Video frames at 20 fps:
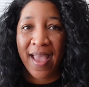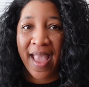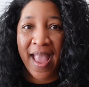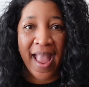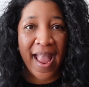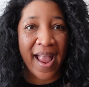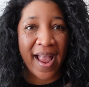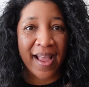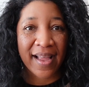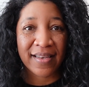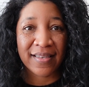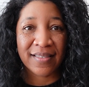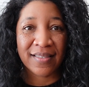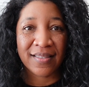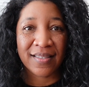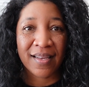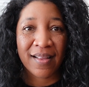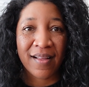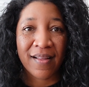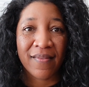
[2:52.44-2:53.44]

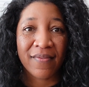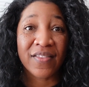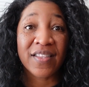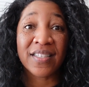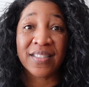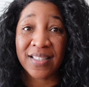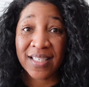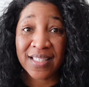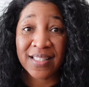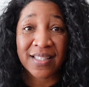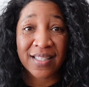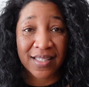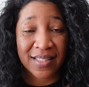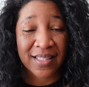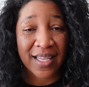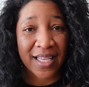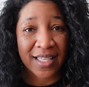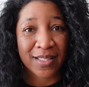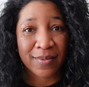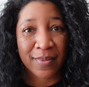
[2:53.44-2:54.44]
And the DiSC
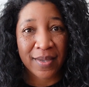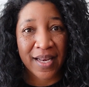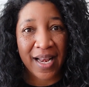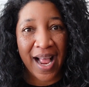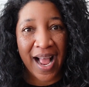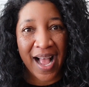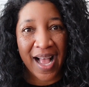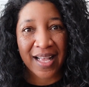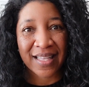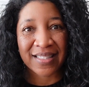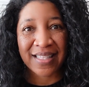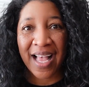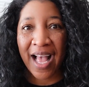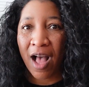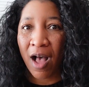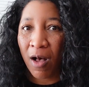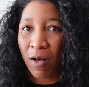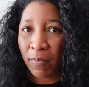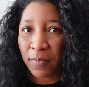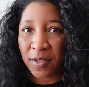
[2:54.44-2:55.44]
assessment has
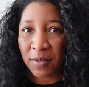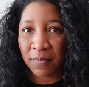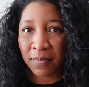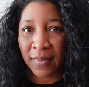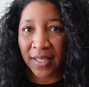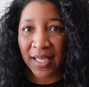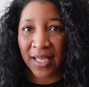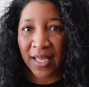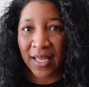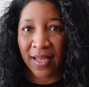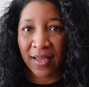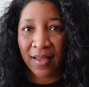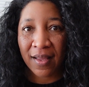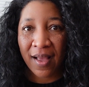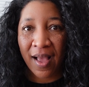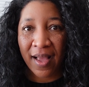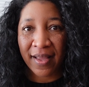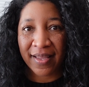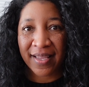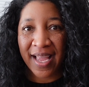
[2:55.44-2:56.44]
helped
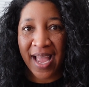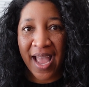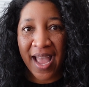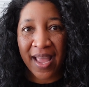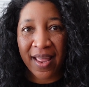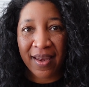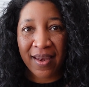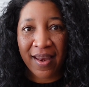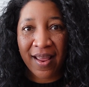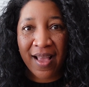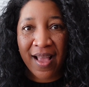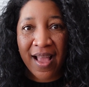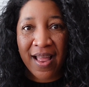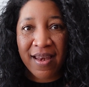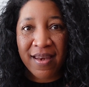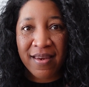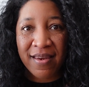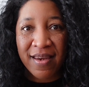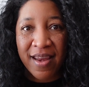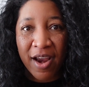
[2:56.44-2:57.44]
me, again,
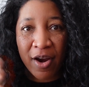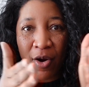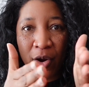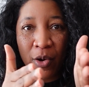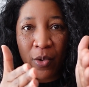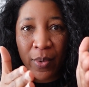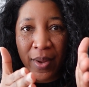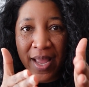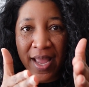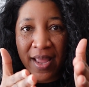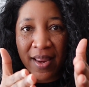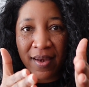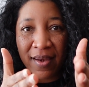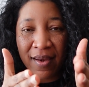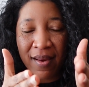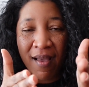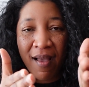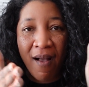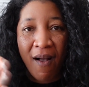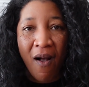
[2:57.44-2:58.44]
narrow
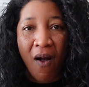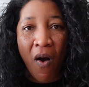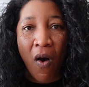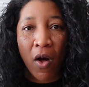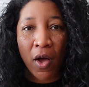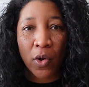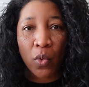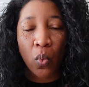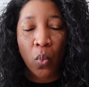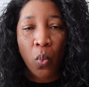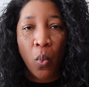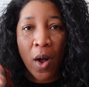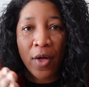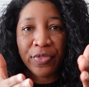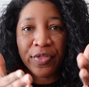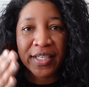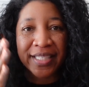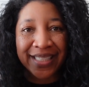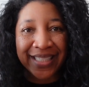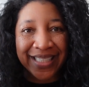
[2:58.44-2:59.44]
in on
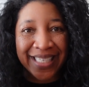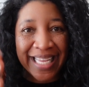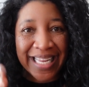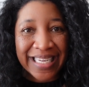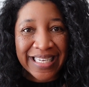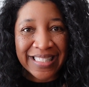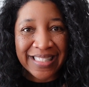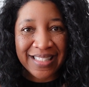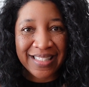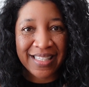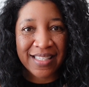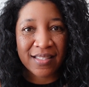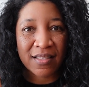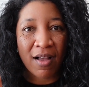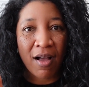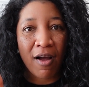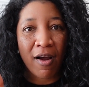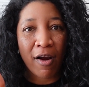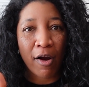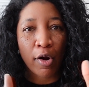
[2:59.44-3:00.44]
what the tendencies
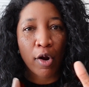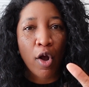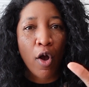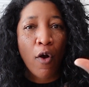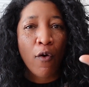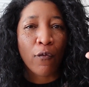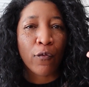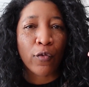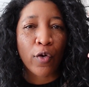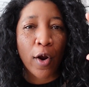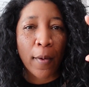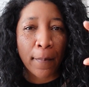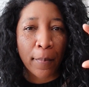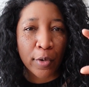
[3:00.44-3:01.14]
are for a